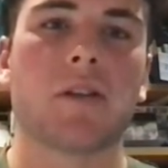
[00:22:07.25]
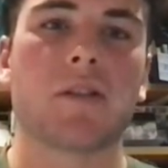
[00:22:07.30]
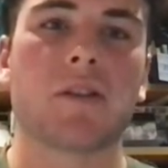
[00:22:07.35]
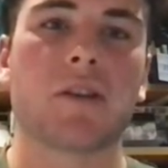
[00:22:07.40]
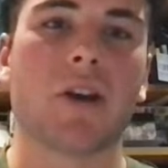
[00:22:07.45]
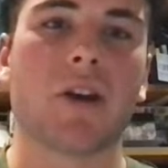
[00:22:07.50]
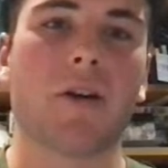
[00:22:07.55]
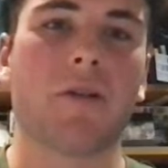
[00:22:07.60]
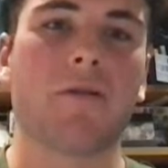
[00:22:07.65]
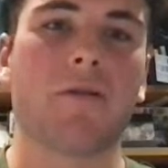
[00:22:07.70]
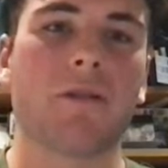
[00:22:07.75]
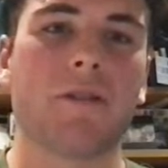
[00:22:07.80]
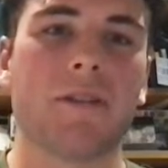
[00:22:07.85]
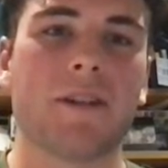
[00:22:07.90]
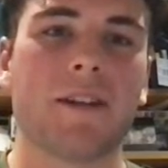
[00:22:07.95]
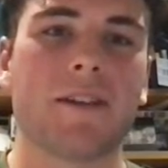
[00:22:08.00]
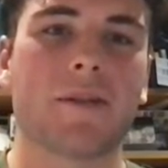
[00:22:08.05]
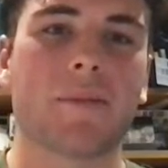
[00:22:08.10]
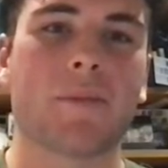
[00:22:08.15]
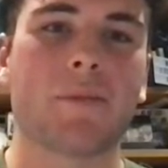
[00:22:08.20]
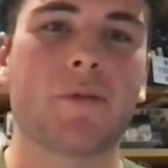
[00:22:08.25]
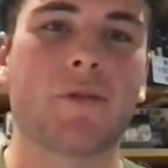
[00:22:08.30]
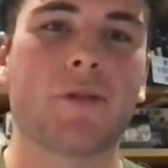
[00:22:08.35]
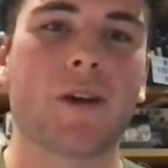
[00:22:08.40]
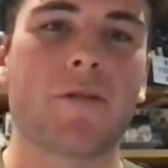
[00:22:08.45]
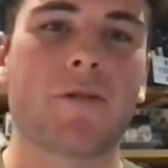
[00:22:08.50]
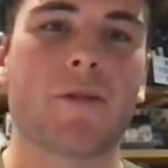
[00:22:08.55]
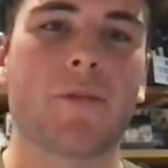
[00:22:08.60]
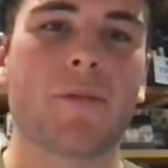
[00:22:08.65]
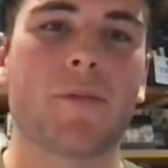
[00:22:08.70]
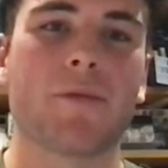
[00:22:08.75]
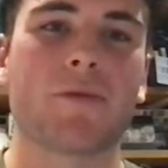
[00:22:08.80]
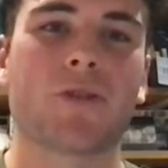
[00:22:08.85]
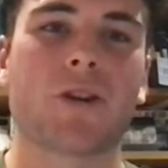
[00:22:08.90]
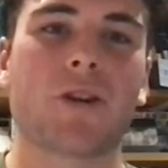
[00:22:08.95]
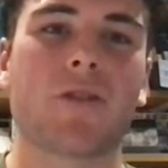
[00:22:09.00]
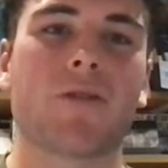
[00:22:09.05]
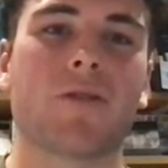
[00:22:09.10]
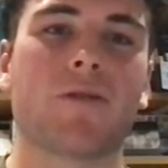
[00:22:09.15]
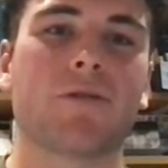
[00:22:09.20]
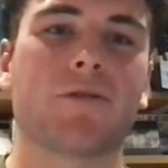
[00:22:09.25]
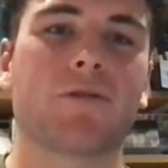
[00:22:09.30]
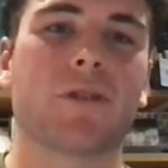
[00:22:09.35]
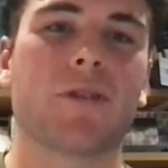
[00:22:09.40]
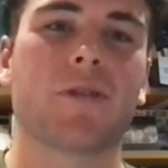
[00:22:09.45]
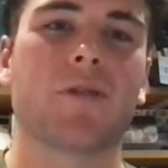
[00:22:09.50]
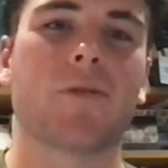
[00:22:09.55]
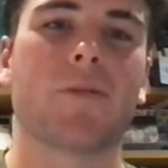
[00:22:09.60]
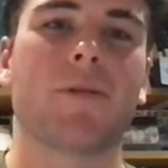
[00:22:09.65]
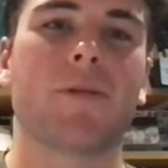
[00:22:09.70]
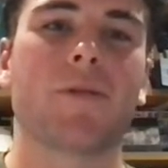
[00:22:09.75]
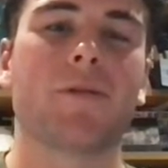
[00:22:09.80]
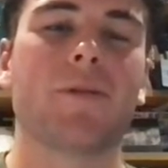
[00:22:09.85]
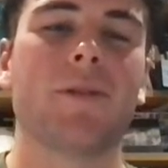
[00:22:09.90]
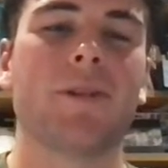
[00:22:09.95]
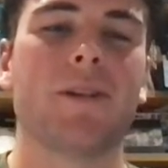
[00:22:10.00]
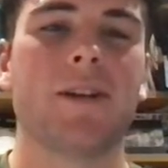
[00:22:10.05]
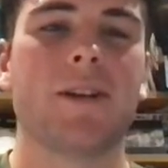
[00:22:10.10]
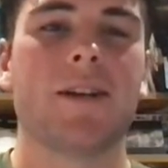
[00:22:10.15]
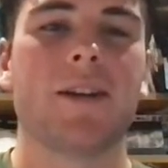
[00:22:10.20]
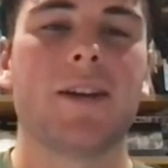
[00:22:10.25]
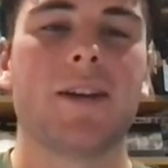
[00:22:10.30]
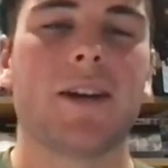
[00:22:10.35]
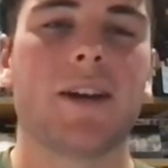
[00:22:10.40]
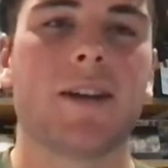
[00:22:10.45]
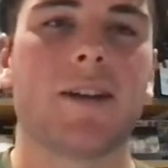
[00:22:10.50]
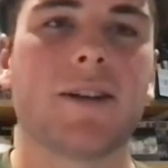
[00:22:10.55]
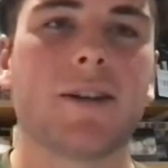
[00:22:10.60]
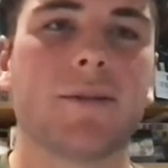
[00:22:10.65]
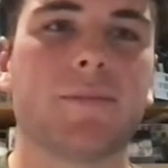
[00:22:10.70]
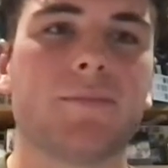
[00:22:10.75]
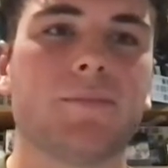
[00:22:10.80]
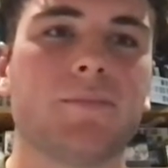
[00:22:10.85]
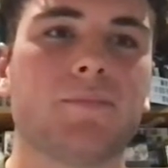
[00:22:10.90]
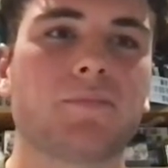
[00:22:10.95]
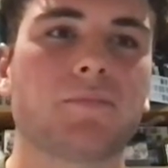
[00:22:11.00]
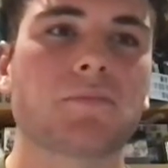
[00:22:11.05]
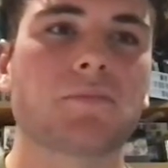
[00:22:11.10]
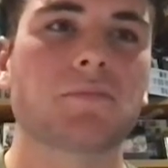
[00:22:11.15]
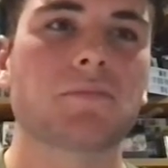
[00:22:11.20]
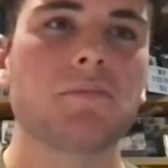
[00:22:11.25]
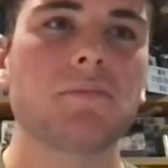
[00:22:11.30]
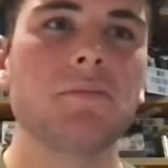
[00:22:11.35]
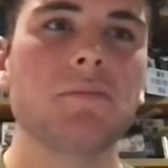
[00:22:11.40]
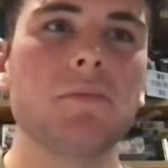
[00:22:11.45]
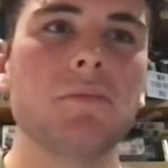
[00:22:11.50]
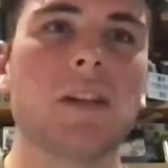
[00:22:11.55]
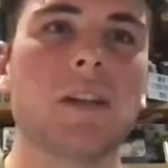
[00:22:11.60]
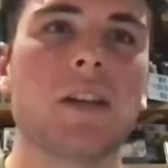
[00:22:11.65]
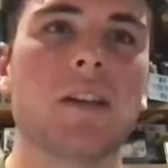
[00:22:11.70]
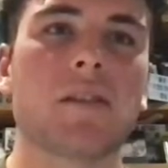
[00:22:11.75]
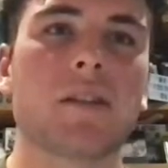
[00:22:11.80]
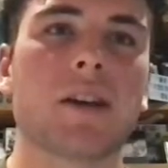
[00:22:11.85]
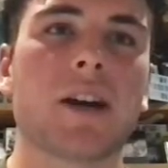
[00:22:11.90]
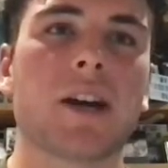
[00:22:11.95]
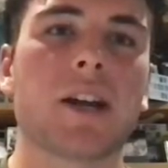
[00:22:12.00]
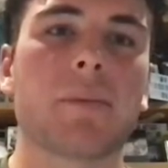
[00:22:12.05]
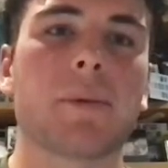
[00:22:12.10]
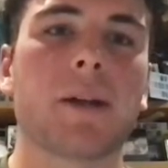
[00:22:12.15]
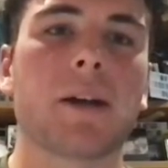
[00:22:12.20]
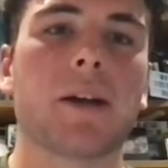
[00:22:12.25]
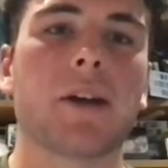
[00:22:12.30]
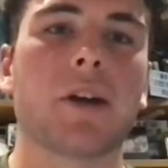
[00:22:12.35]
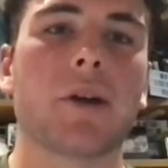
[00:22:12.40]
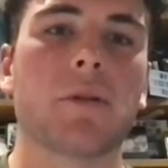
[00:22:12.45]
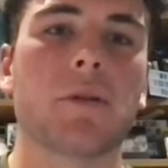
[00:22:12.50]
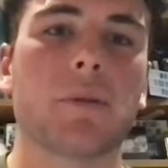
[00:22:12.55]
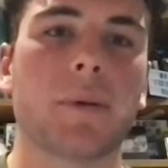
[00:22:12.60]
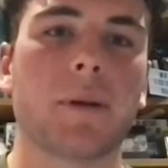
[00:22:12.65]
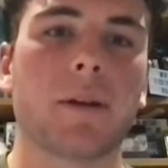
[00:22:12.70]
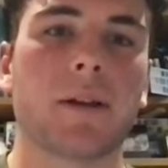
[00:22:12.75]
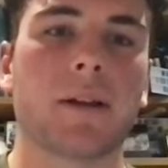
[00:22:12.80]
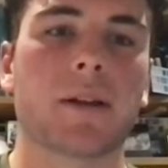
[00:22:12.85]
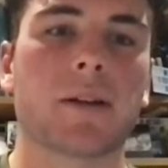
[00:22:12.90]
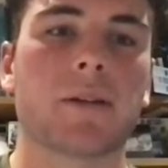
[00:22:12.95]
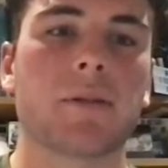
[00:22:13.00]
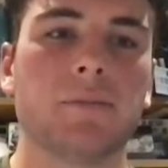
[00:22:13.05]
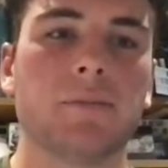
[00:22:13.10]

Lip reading: goat. He's a great role model, and he's the kind of player I hope to be like.